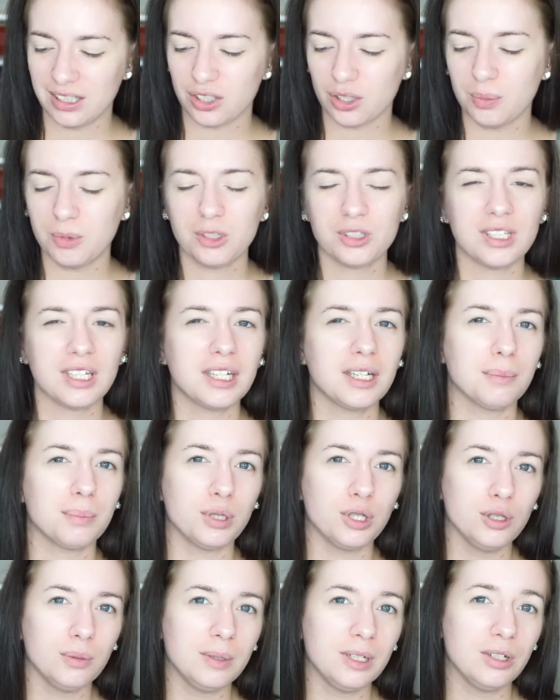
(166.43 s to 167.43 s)
It's almost like a
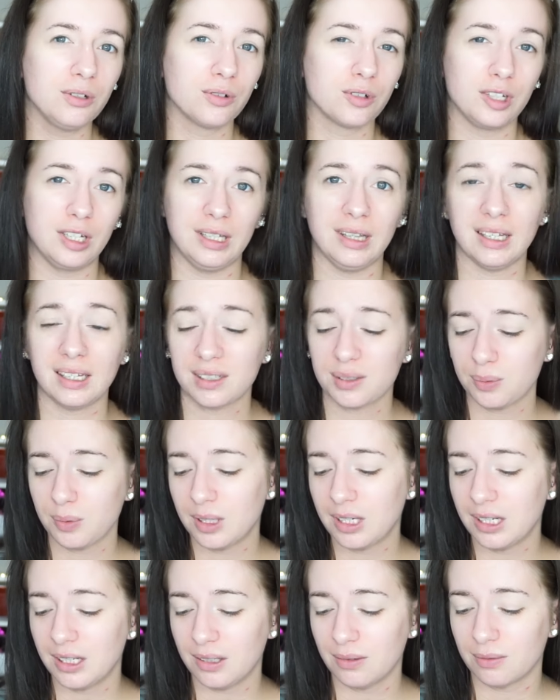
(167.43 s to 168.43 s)
poopy green. That's
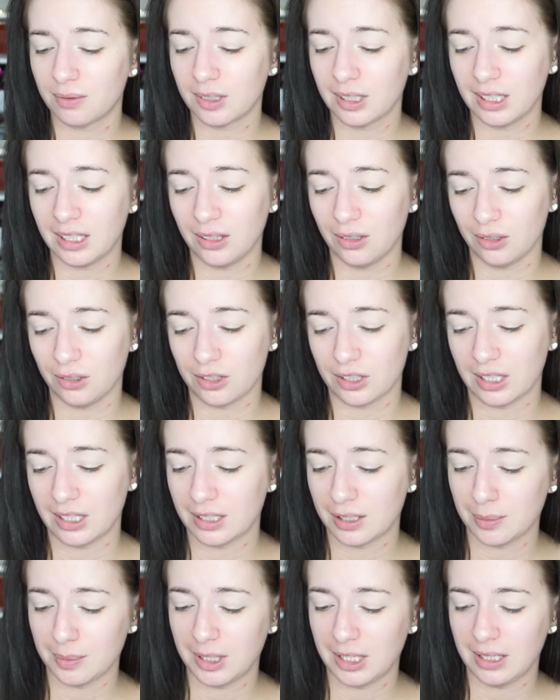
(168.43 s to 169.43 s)
what it really looks
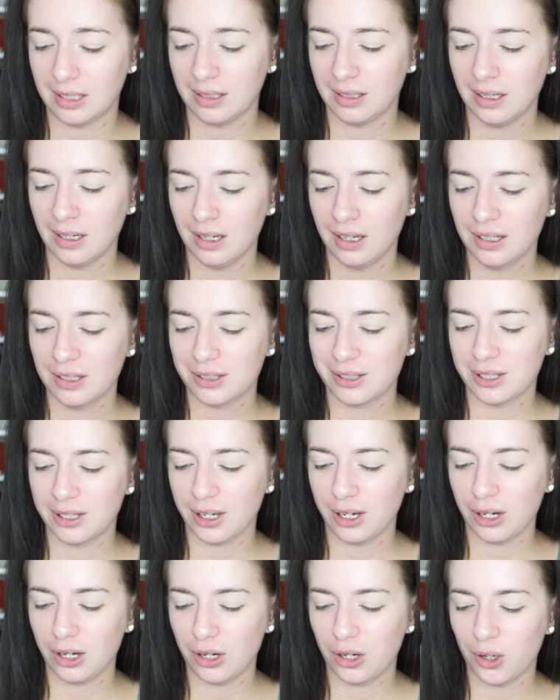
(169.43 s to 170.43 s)
like to me.
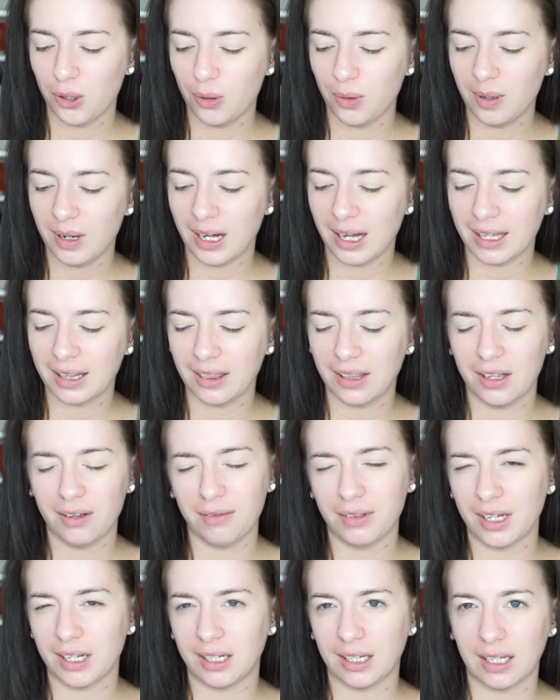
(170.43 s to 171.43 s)
So I
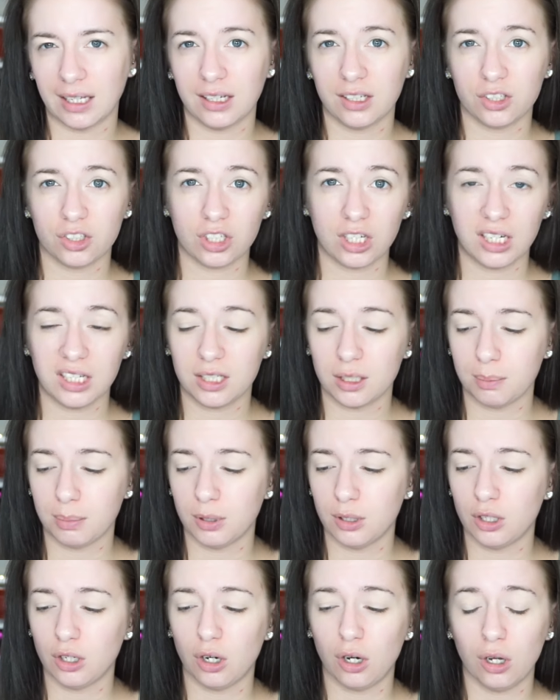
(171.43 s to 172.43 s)
love that kind of shade to
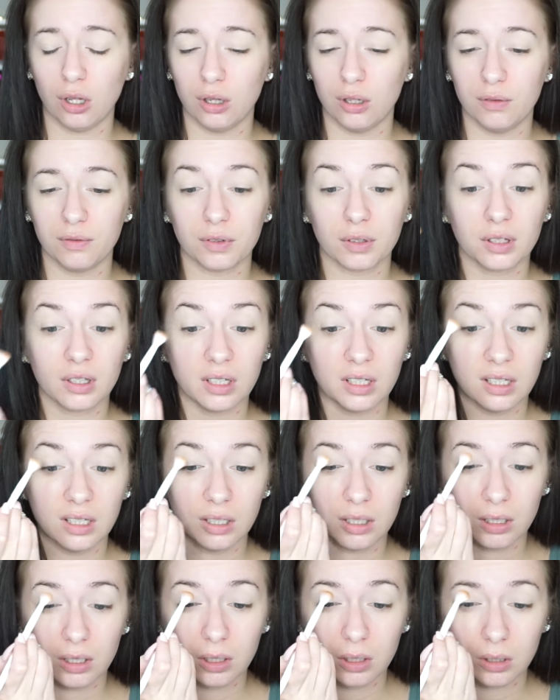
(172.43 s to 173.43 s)
put all over
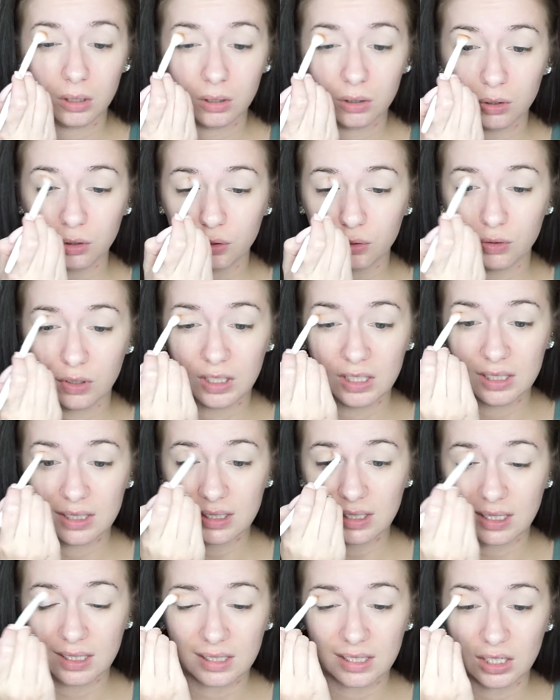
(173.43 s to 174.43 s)
the
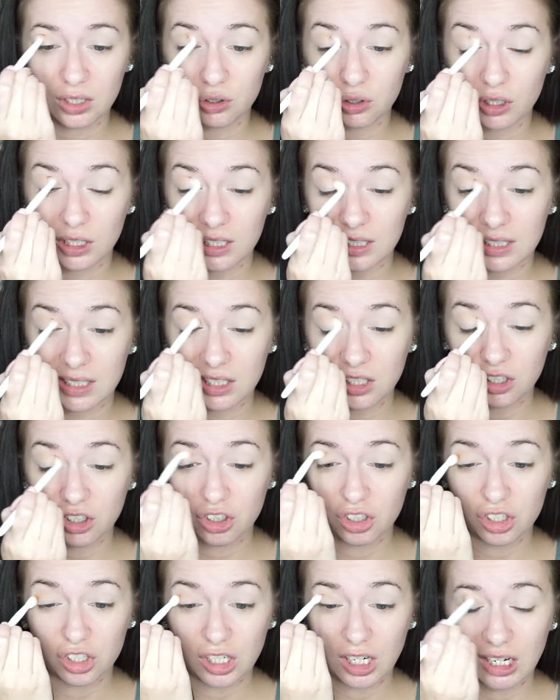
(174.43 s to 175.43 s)
crease as a
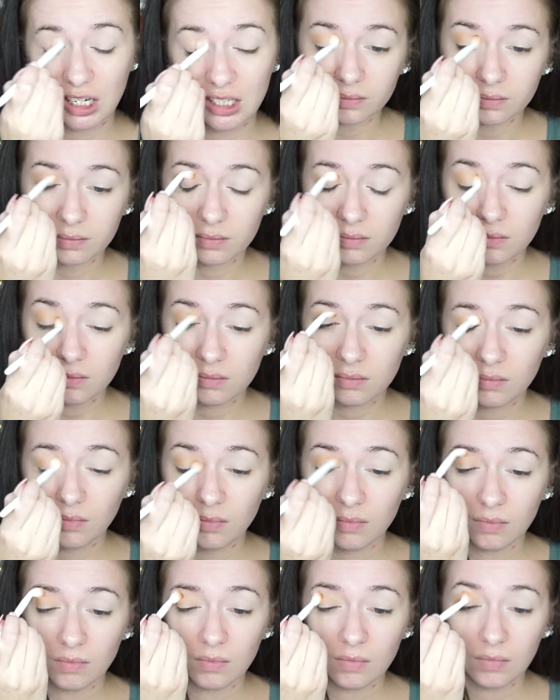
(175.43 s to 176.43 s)
transition shade.
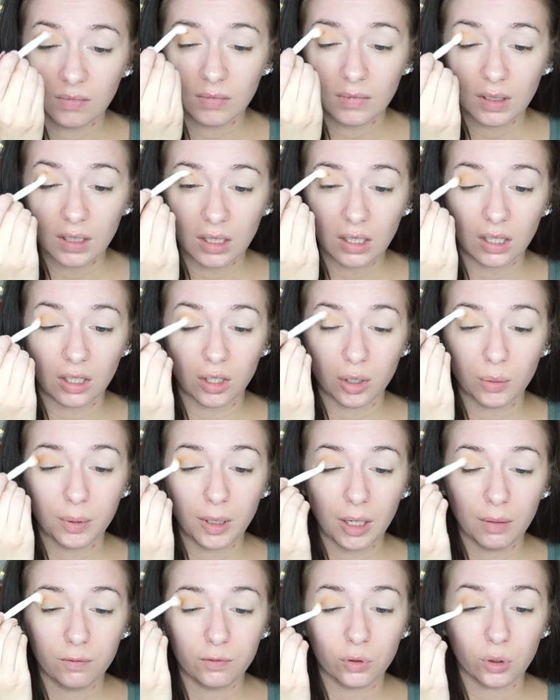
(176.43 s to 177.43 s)

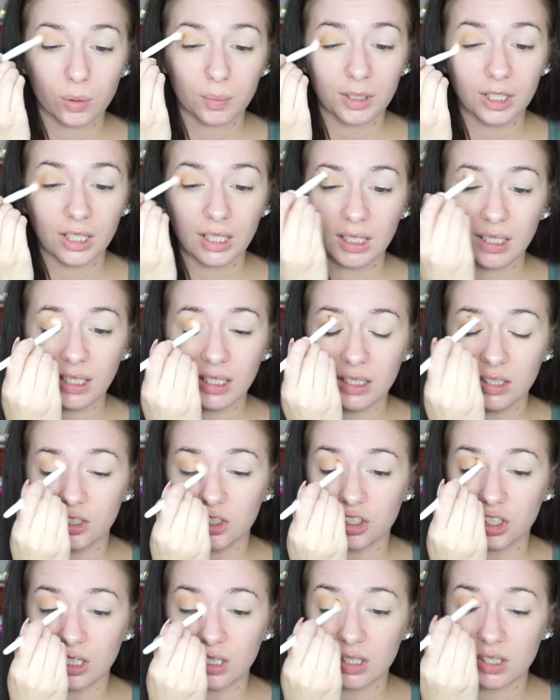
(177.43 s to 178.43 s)
Colourpop formula is
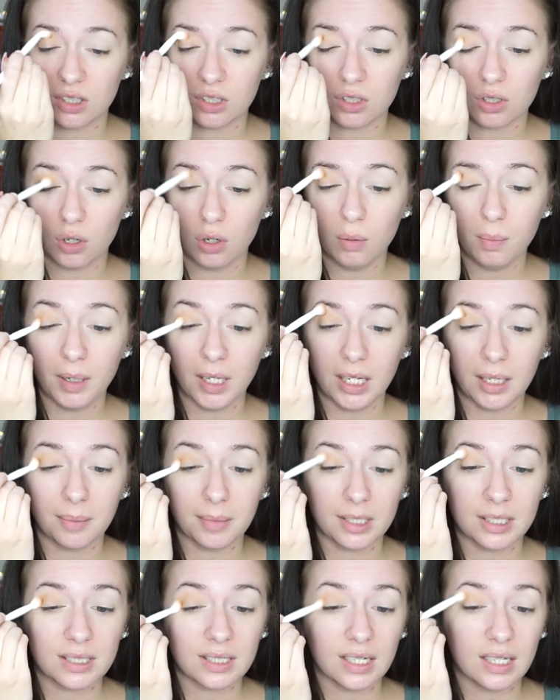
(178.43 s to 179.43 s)
just so
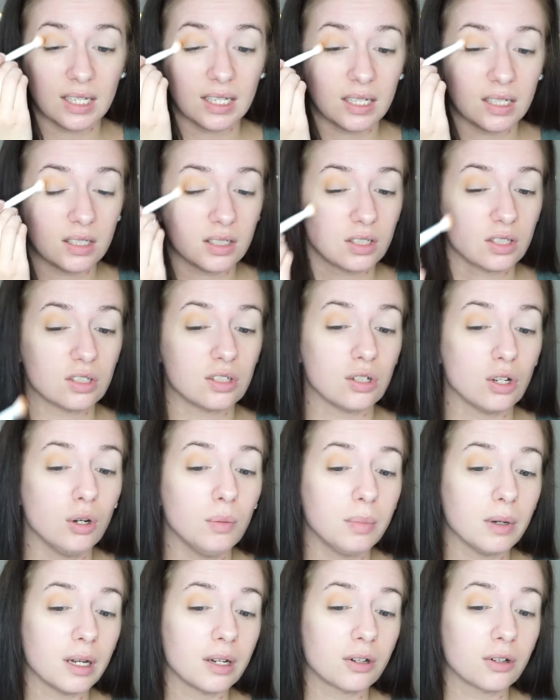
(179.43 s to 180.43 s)
pigmented, so
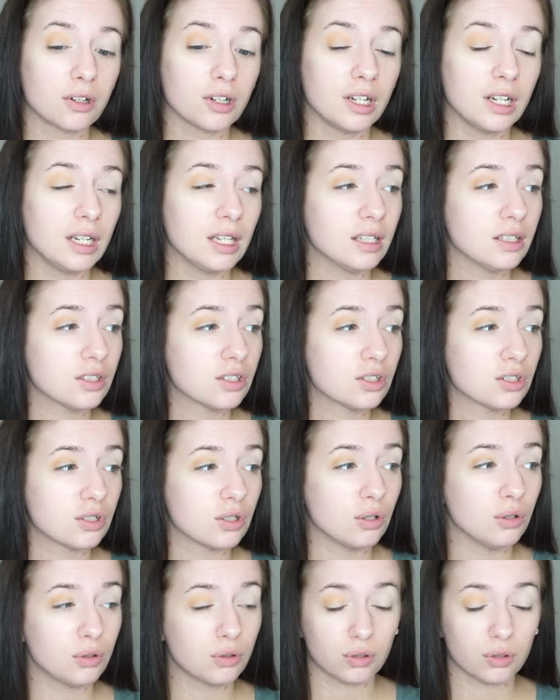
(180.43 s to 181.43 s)
buttery, so